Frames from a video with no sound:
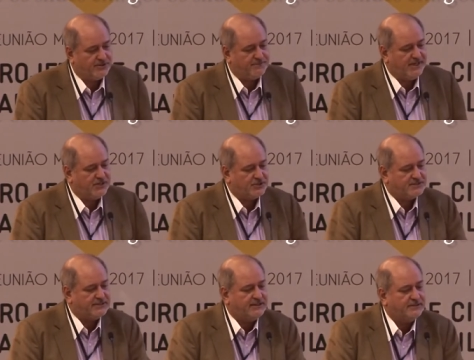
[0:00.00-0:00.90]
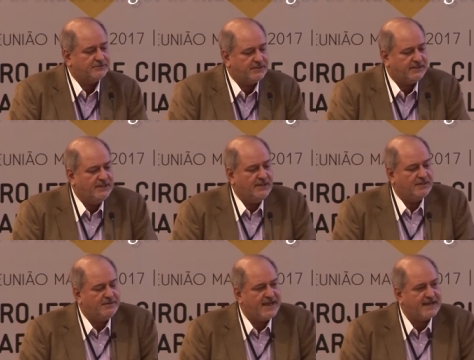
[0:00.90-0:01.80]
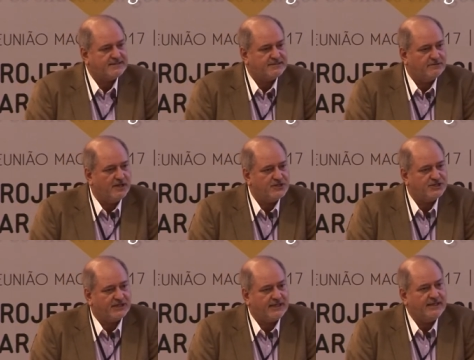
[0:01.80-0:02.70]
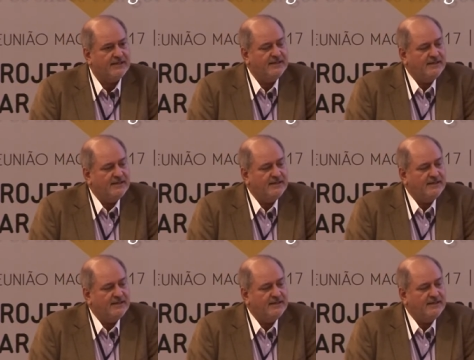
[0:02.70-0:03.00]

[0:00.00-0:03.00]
of patients that didn't re react serologically